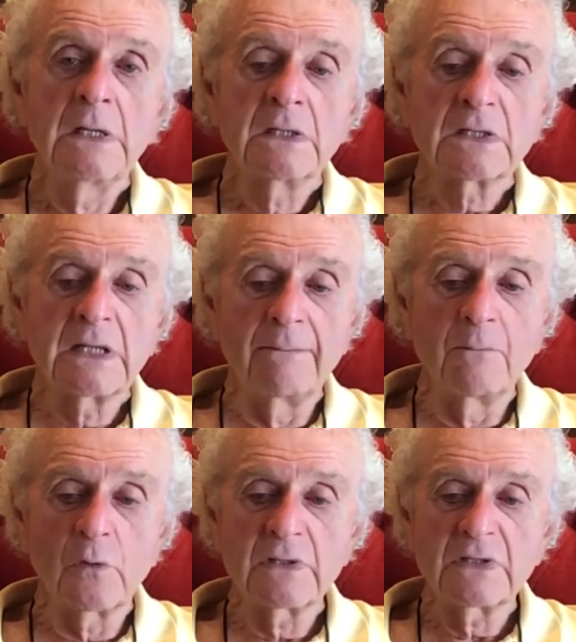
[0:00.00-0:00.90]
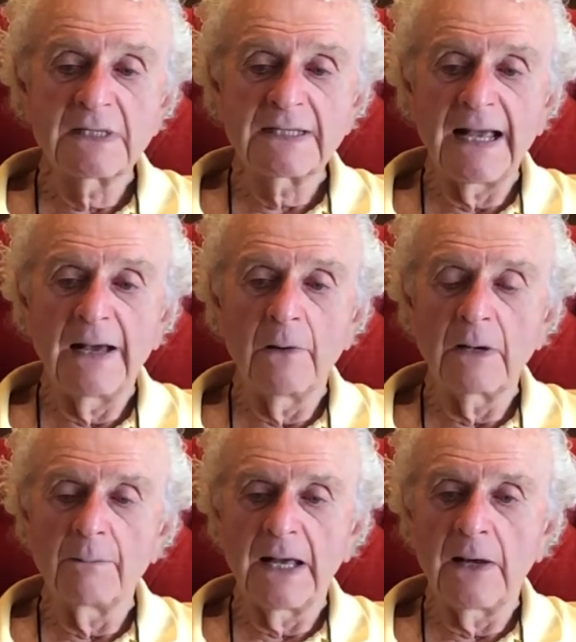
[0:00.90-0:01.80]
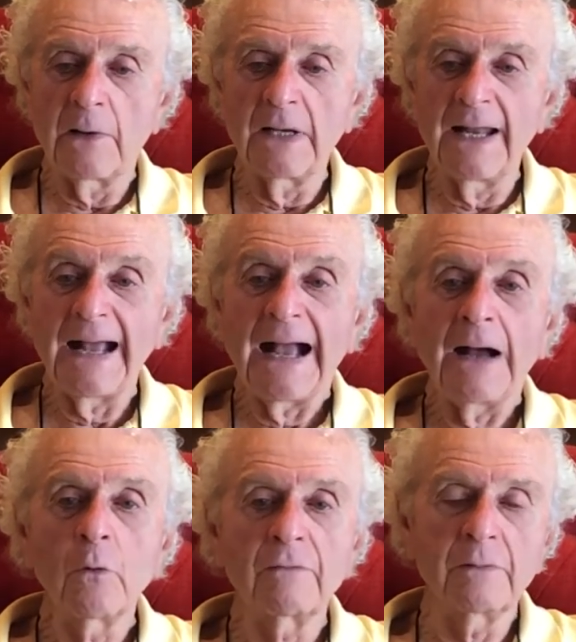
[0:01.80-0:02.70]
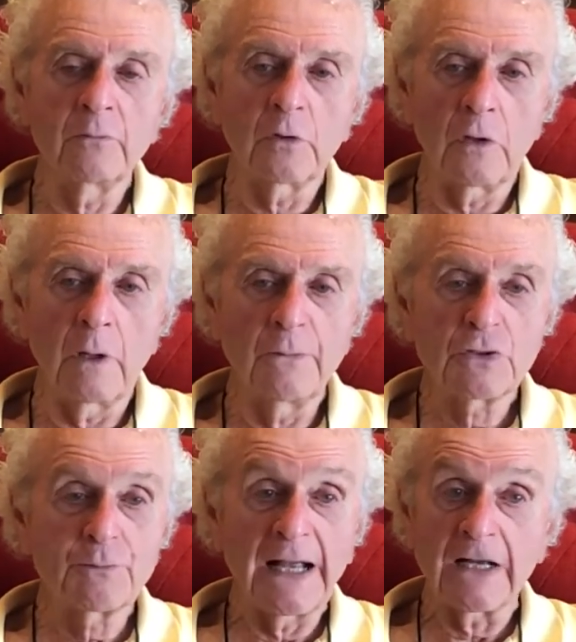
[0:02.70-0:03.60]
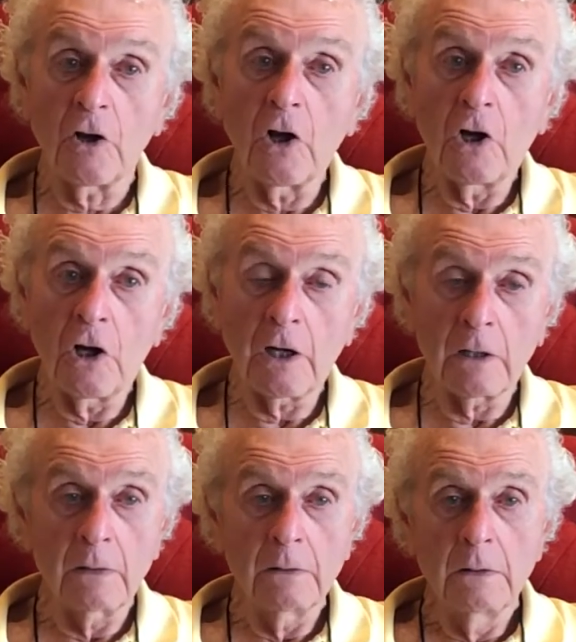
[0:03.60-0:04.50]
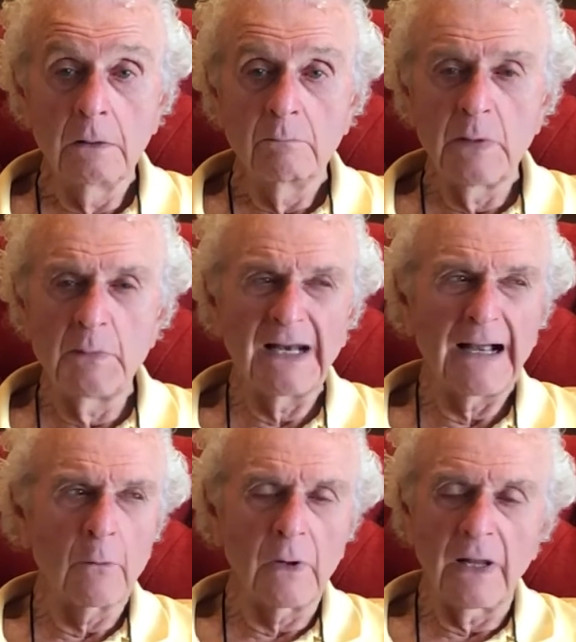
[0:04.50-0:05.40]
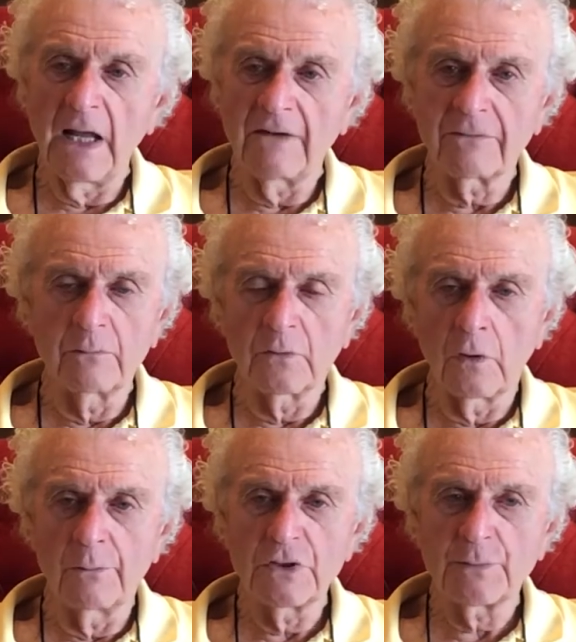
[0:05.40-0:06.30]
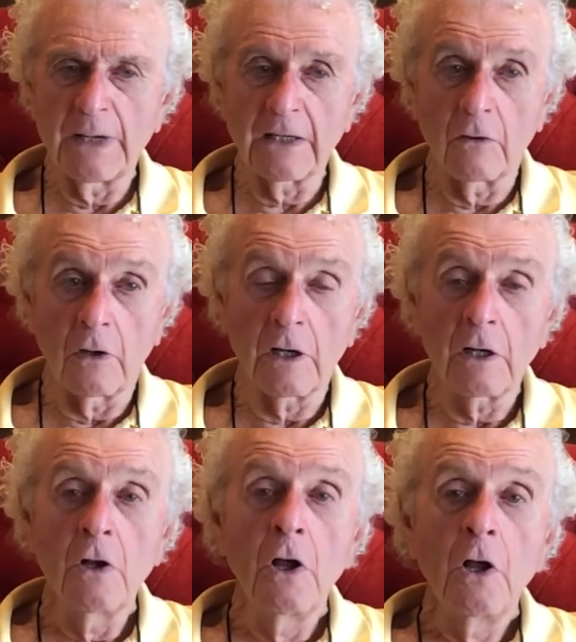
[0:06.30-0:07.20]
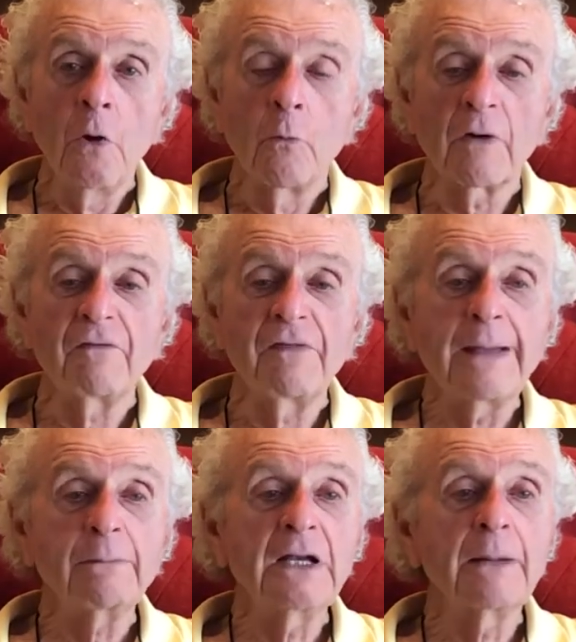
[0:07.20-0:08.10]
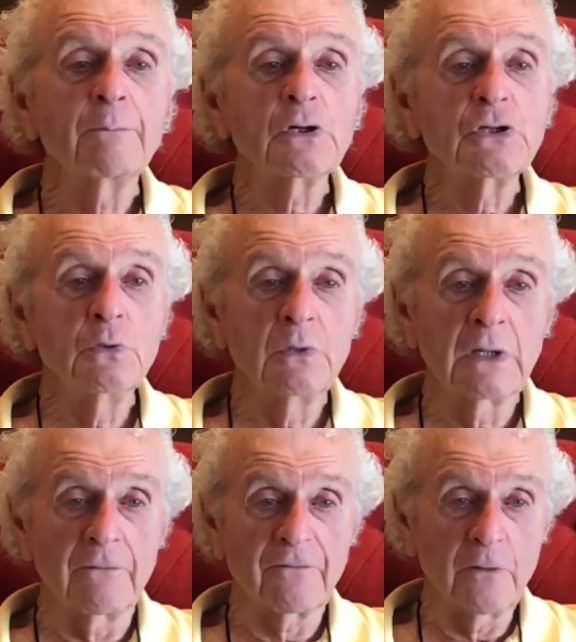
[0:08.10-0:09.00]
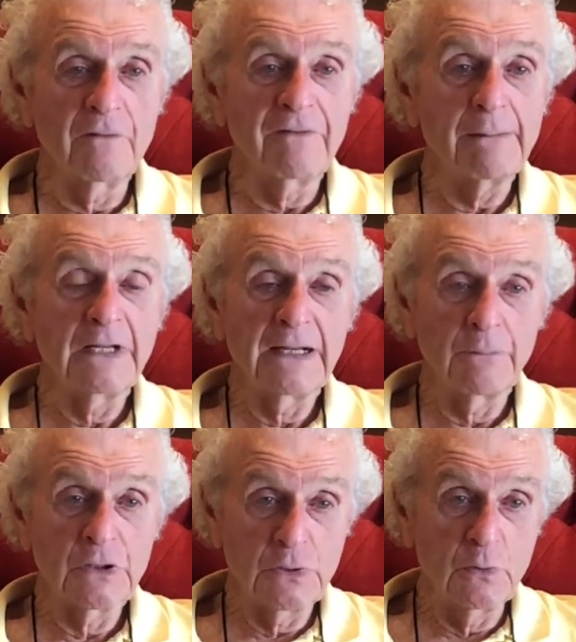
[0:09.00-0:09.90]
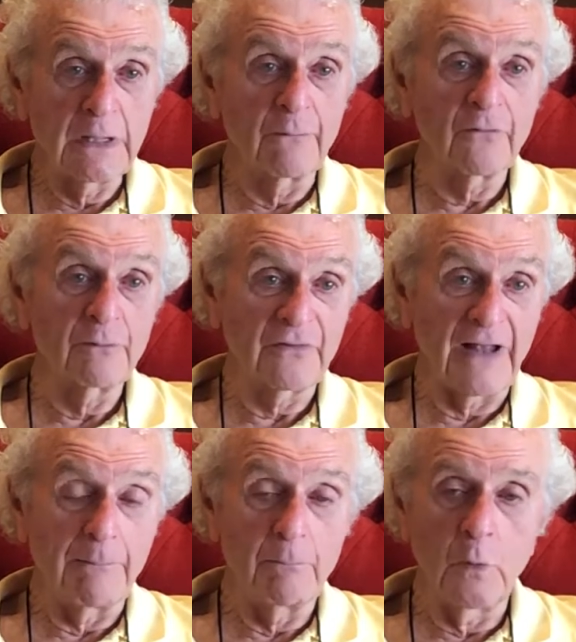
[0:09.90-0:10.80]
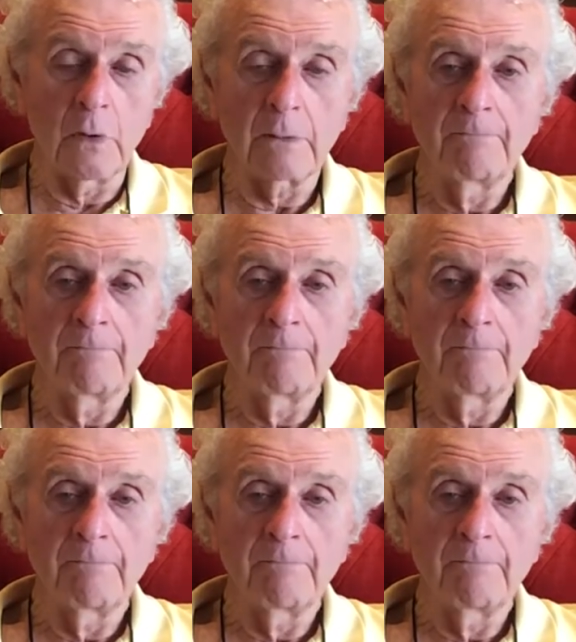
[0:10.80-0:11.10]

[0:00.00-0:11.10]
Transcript: Sambor is a town about an hour from the Rehovich by car, maybe an hour and a half from the Rehovich by car, where Fern family number 2 comes from Sambor.